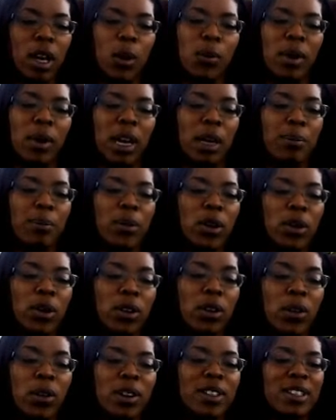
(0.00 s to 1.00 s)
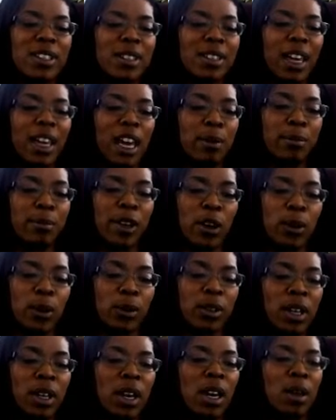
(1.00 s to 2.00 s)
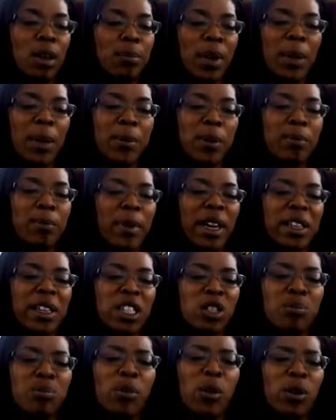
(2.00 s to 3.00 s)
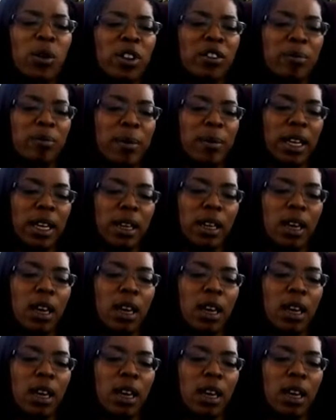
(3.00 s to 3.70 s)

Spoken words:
When I put on scapegoat, people make sport of me.